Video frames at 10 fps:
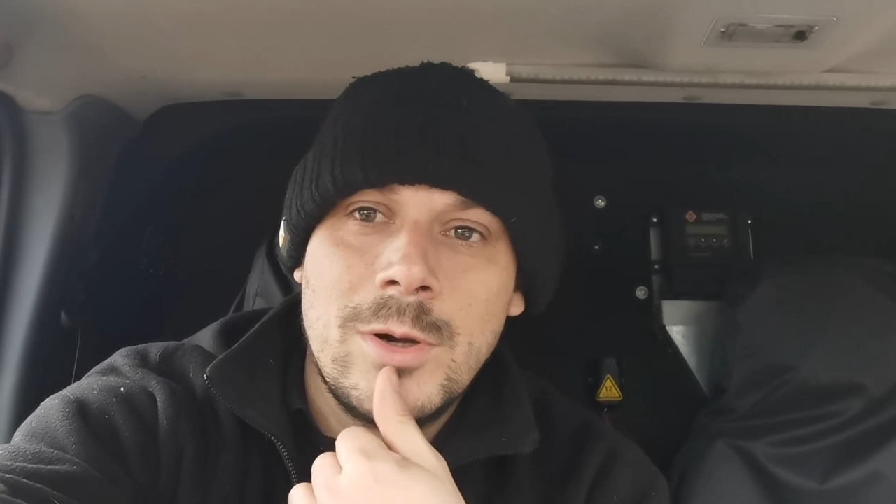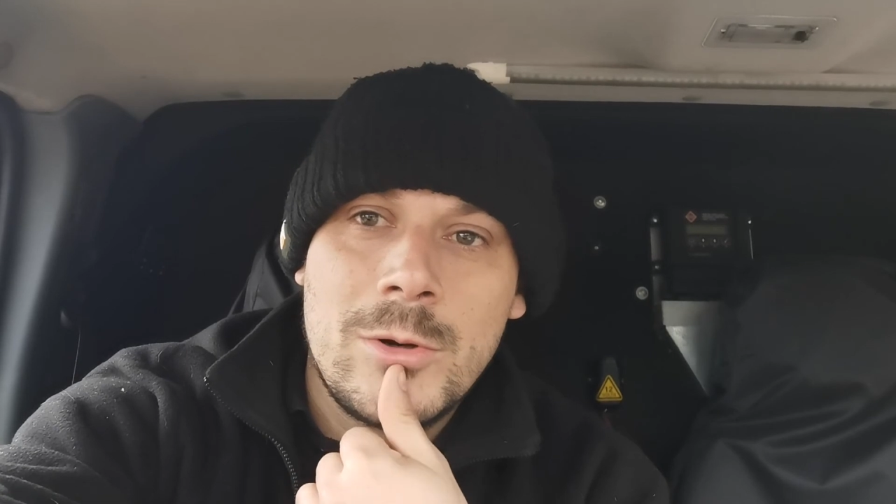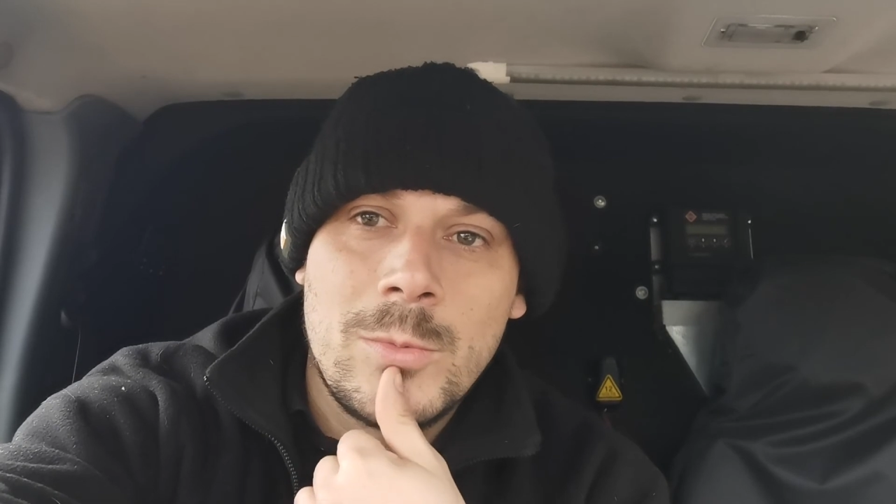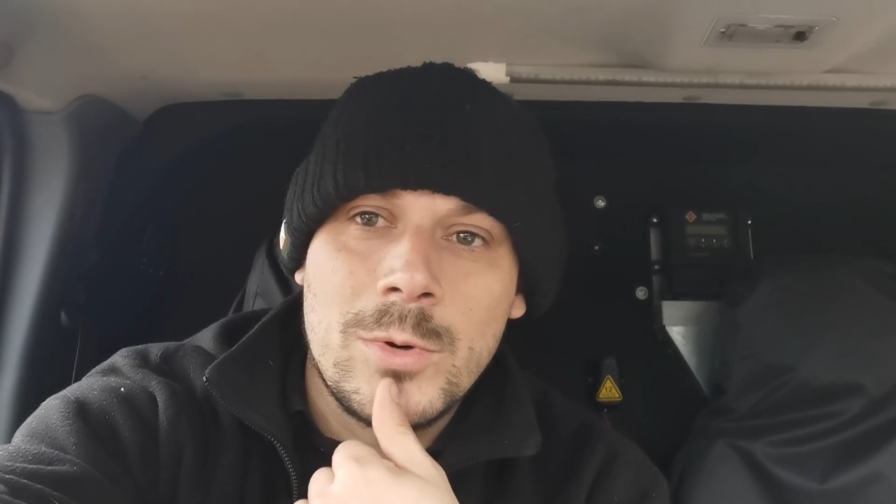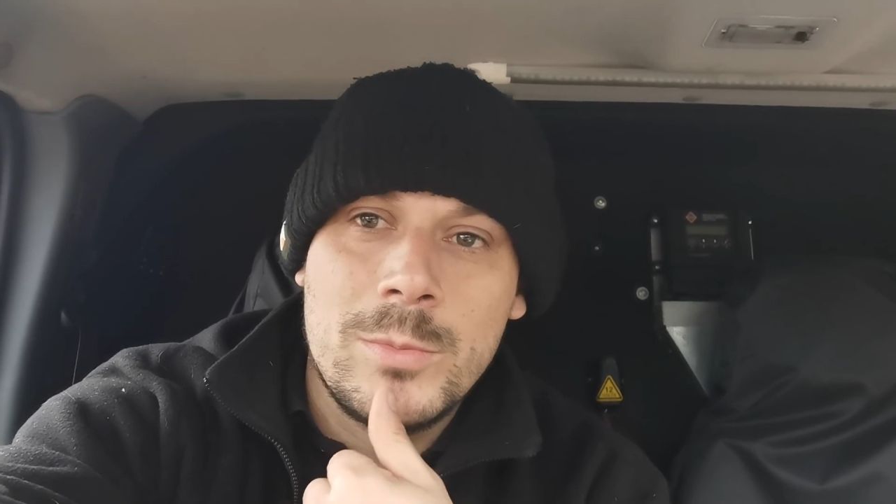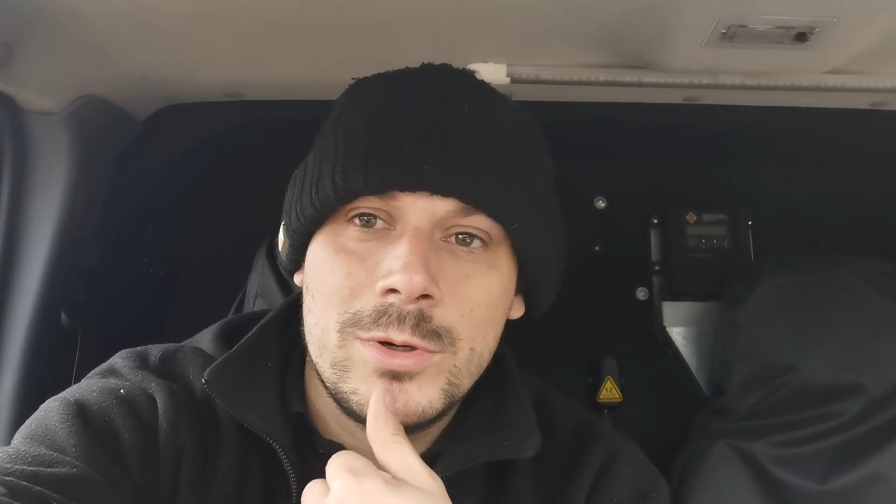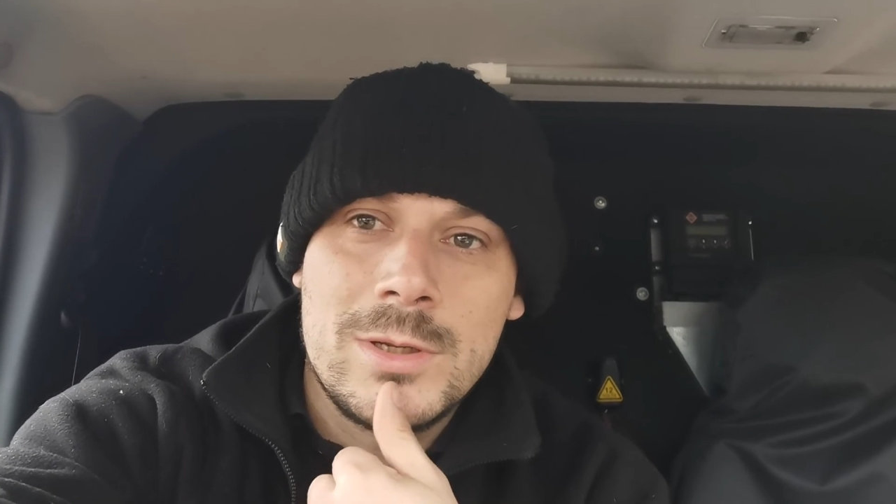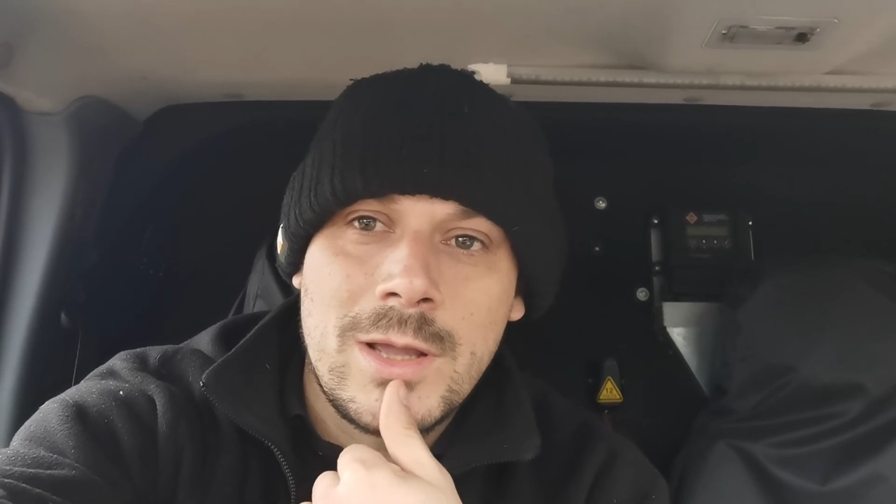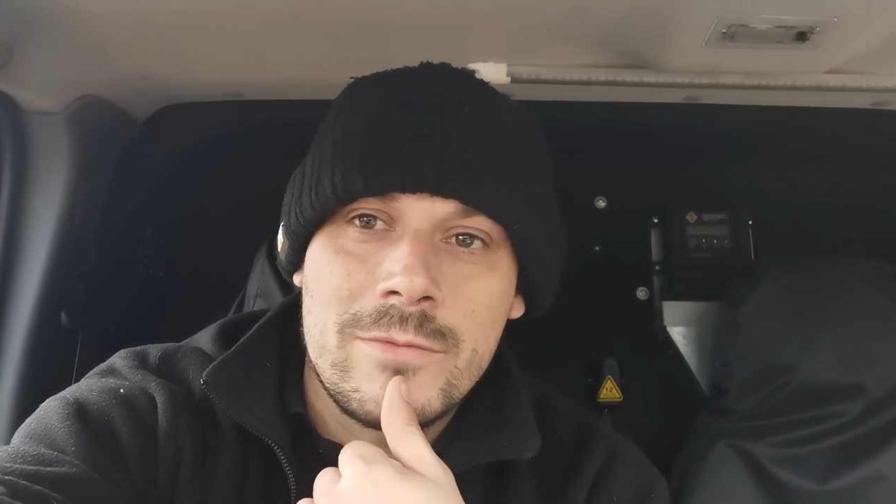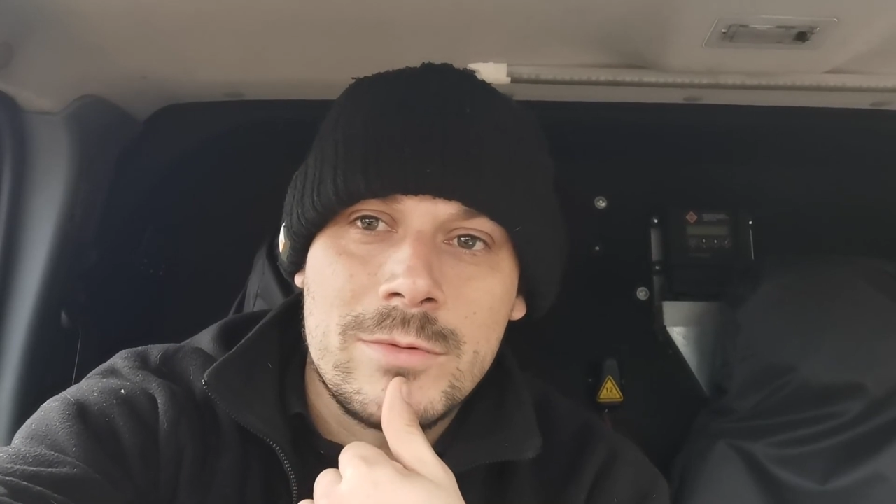I don't want to put
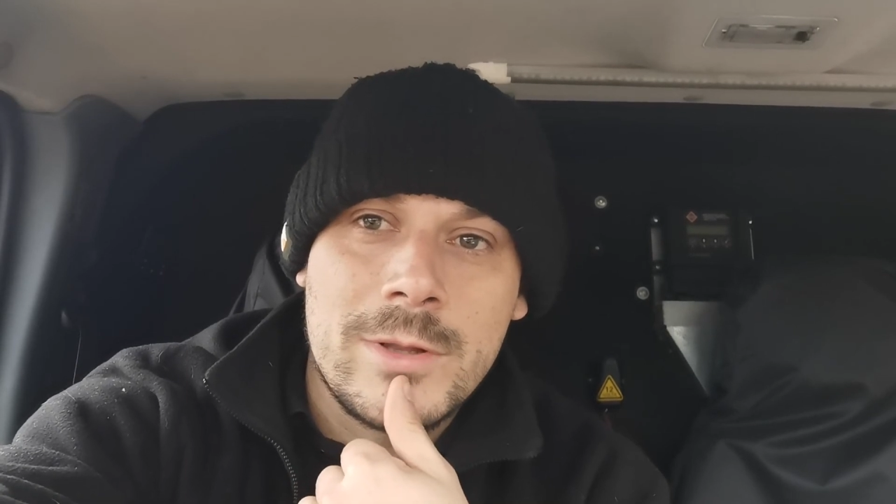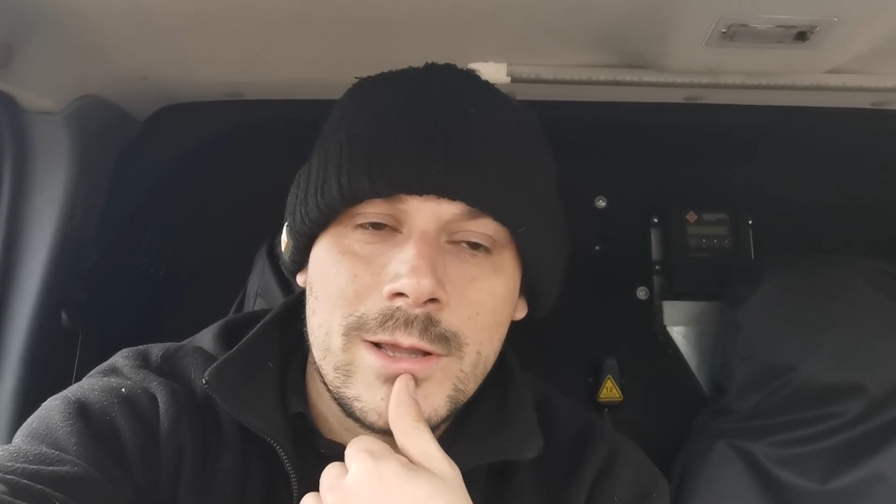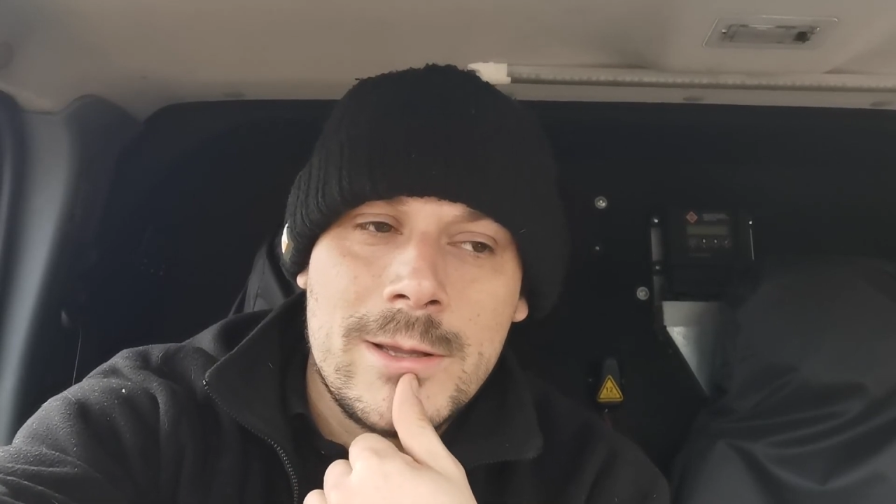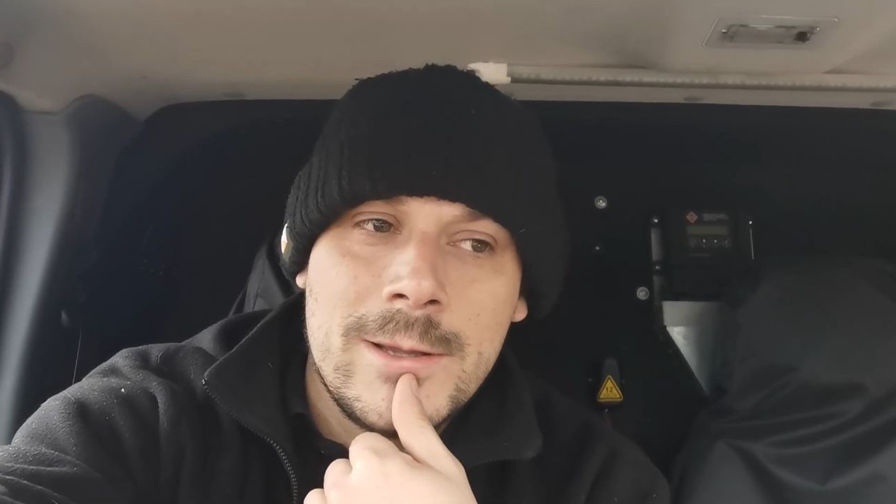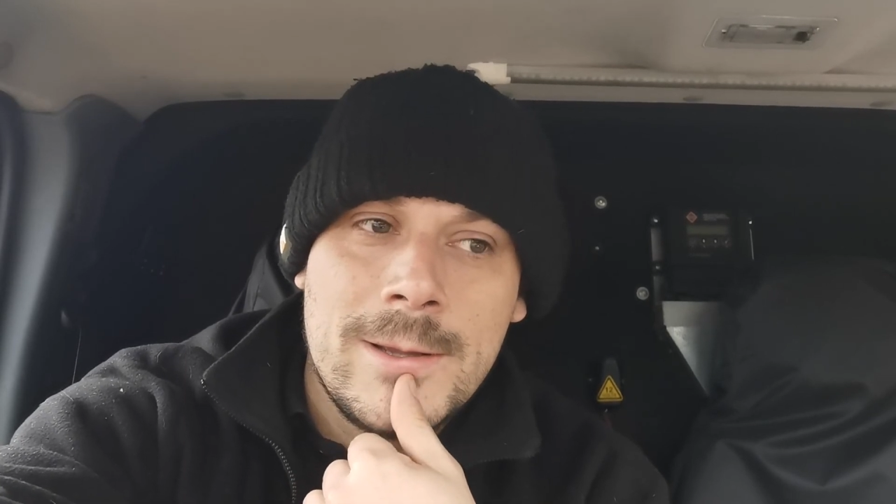it together in there.